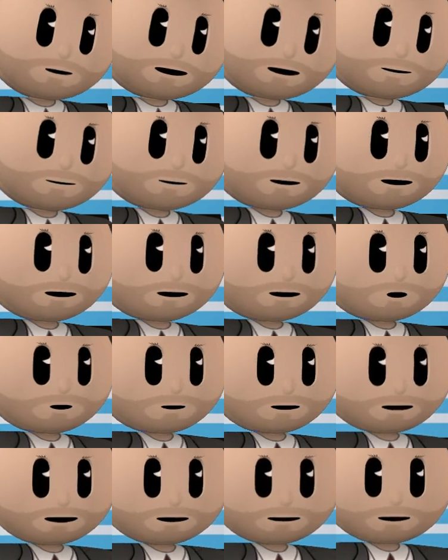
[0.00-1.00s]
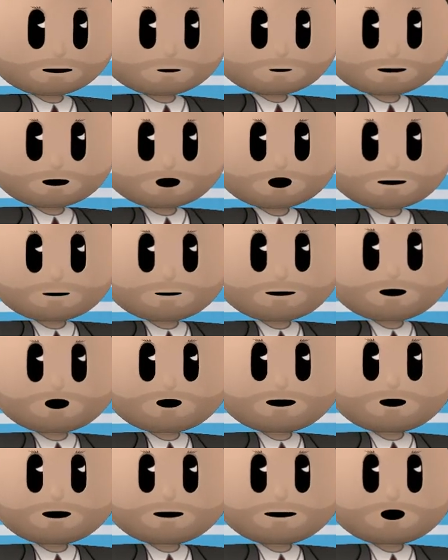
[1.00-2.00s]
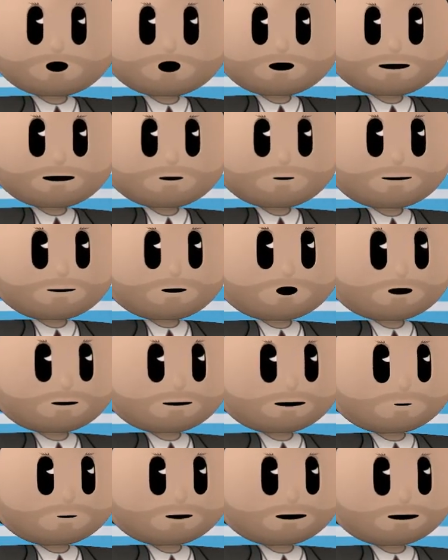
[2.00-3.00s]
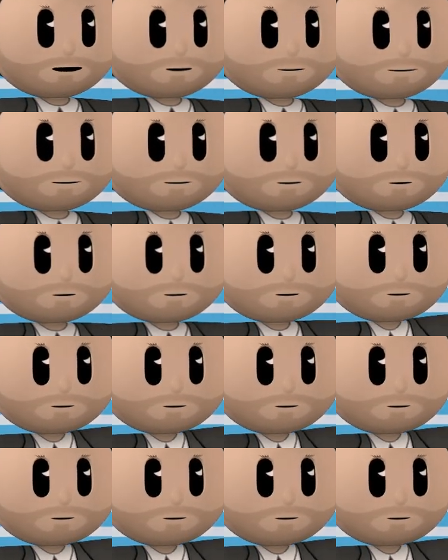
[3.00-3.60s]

Except for meeting their family and a few of their close friends.